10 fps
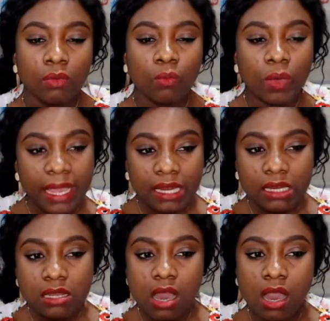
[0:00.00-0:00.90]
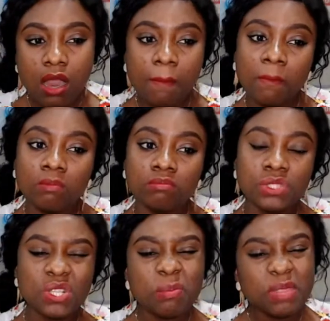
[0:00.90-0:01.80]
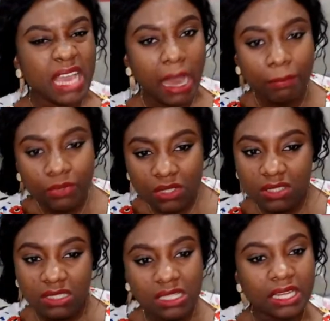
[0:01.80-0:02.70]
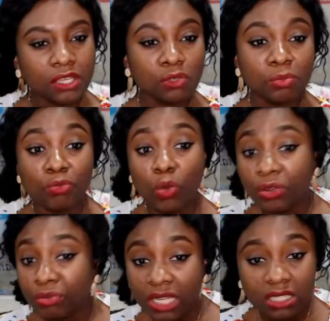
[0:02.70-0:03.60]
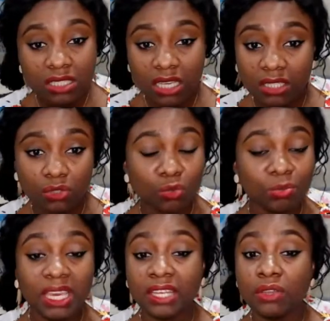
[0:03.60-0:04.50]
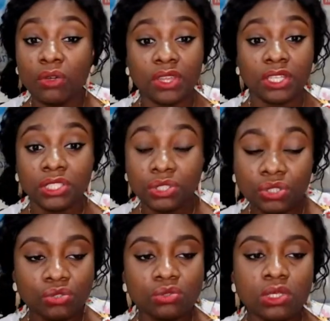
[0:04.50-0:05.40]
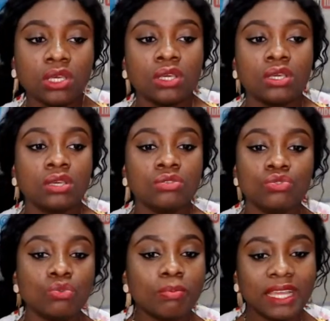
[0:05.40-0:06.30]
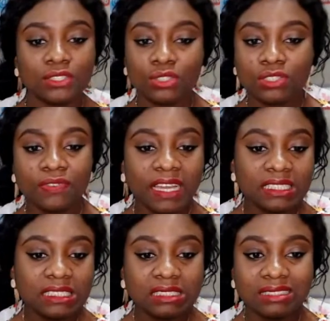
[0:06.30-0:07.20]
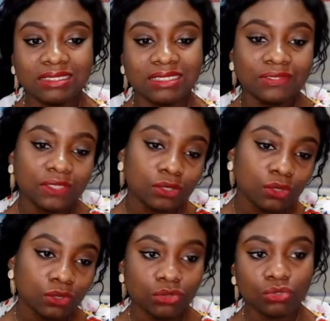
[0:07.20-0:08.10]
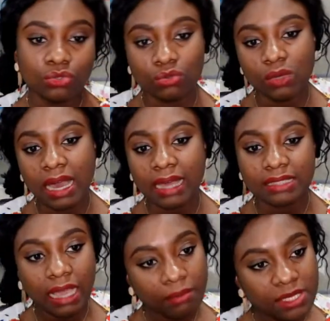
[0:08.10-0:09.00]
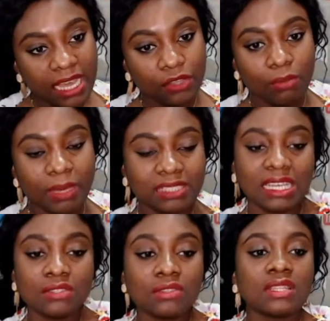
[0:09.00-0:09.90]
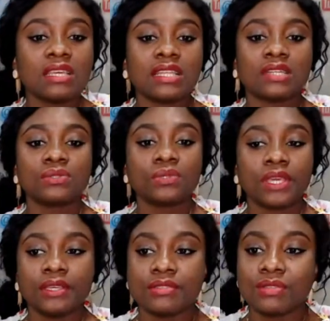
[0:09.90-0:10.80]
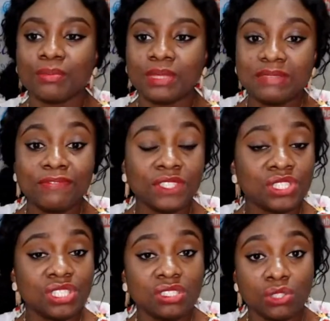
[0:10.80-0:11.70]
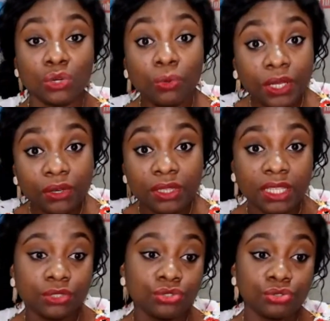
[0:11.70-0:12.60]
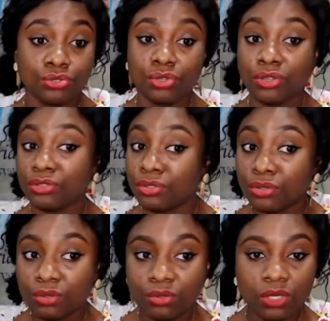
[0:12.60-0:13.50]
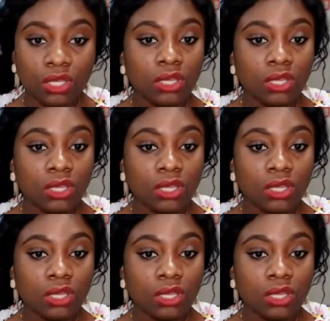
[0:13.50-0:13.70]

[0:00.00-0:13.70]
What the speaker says: When something happens, either it could be work related, it could be any other issue, you might just find it difficult to adapt, and you might start to think that okay, something fishy is going on that you do not know.